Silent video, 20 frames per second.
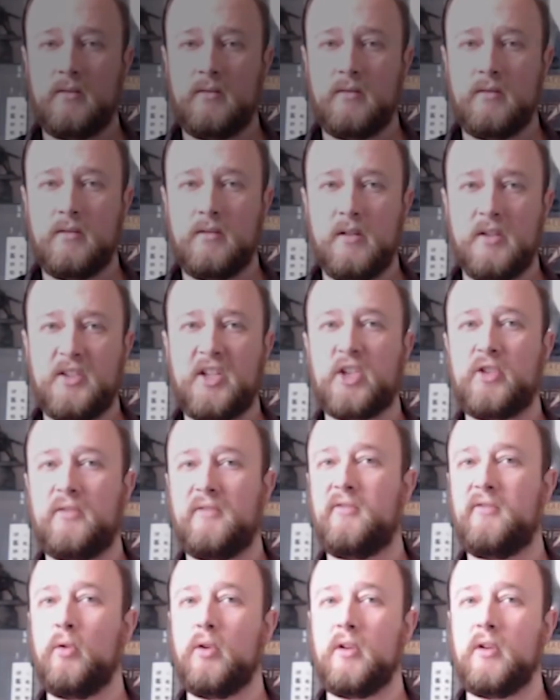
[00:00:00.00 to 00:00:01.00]
Section
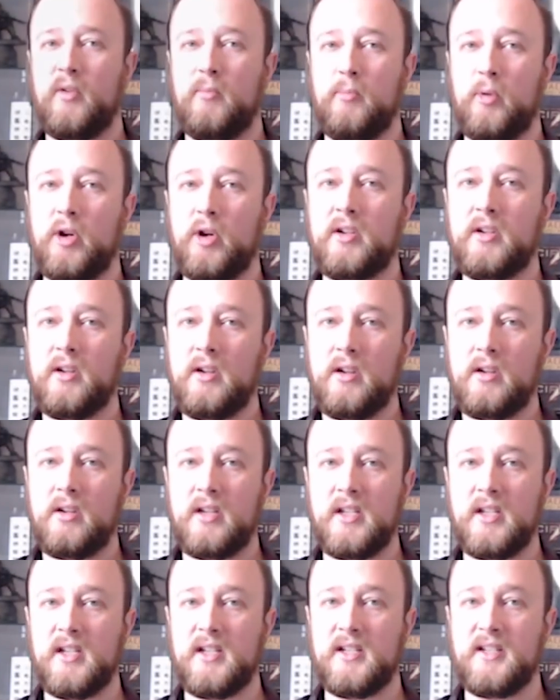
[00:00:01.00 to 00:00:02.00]
4 of the book
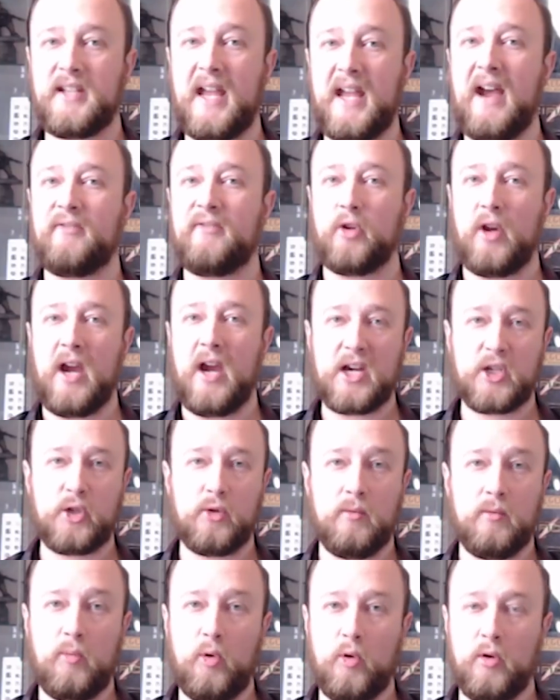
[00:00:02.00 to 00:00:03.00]
is After Action
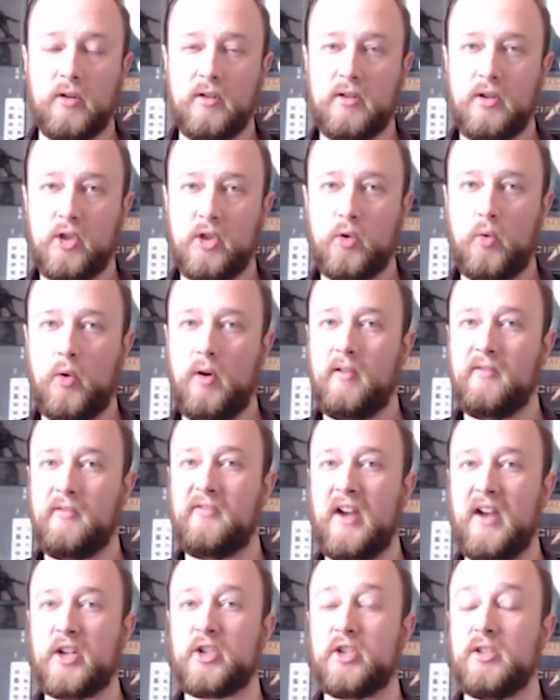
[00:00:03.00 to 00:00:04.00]
Report, 12
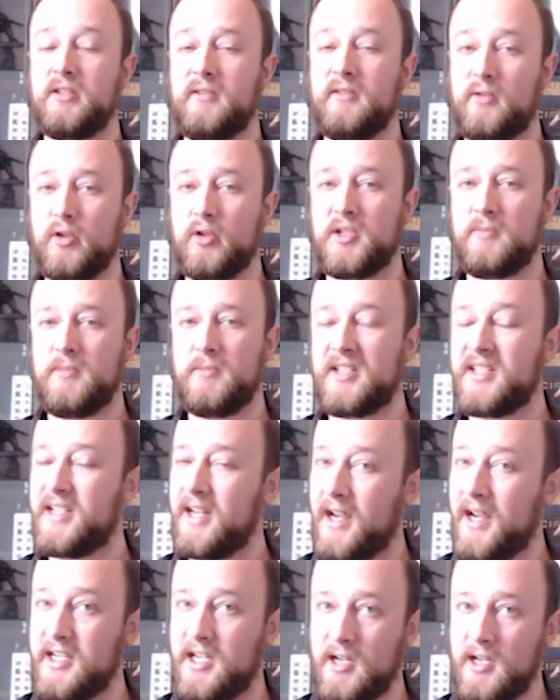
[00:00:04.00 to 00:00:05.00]
Factions of Christmas CID.